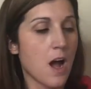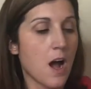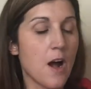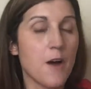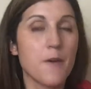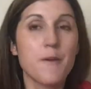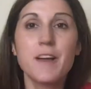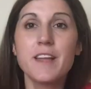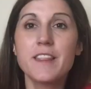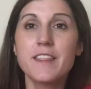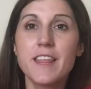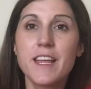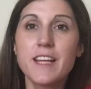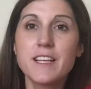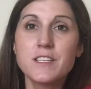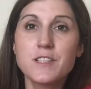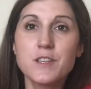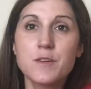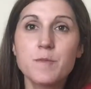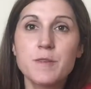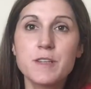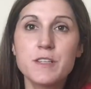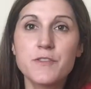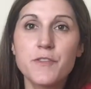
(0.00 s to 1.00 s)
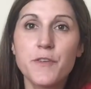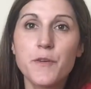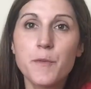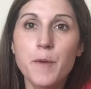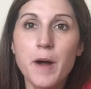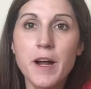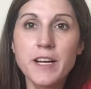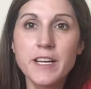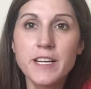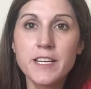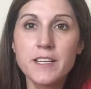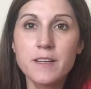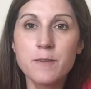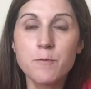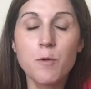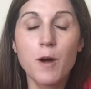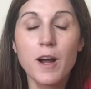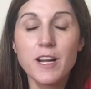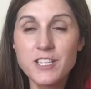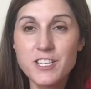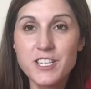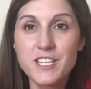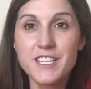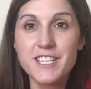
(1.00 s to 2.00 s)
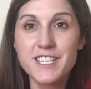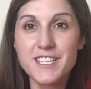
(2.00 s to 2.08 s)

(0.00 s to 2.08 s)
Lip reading: All right, thanks so much for watching.